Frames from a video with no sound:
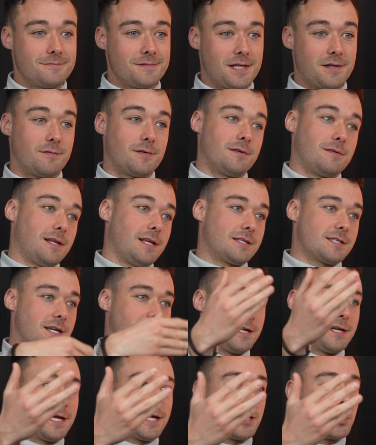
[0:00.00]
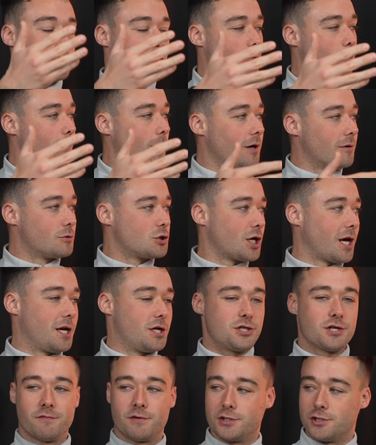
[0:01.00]
even let's say in English football,
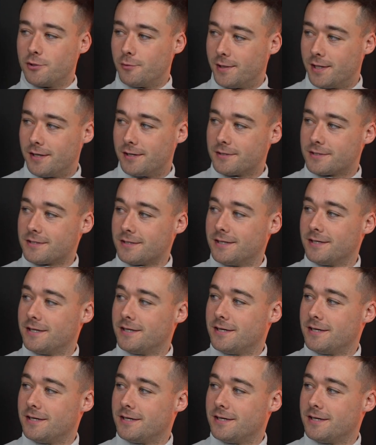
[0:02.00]
change every 2 years.